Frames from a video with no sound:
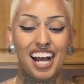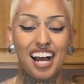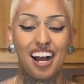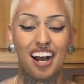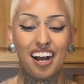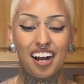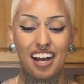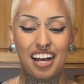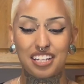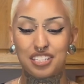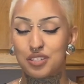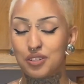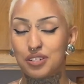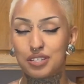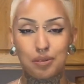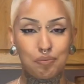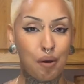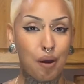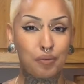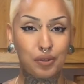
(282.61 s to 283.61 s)
as soon as
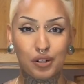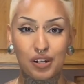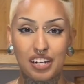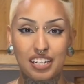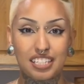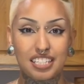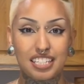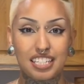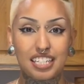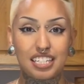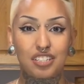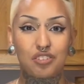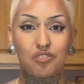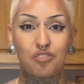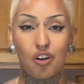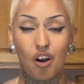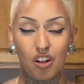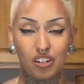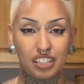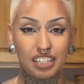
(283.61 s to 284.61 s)
the pomegranate seeds
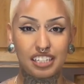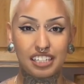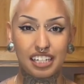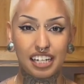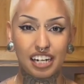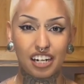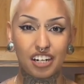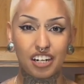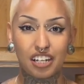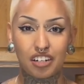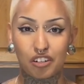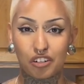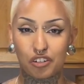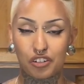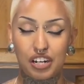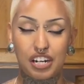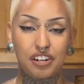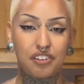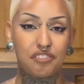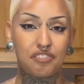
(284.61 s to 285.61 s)
fall in there, it'll
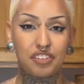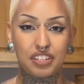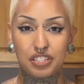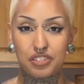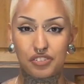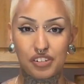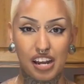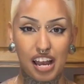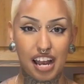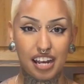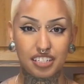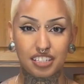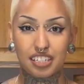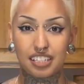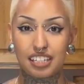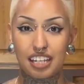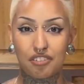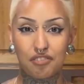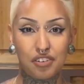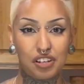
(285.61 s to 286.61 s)
create a fizz reaction
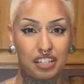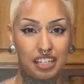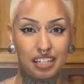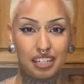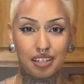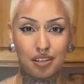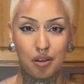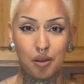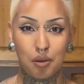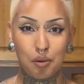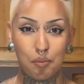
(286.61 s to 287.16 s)
that really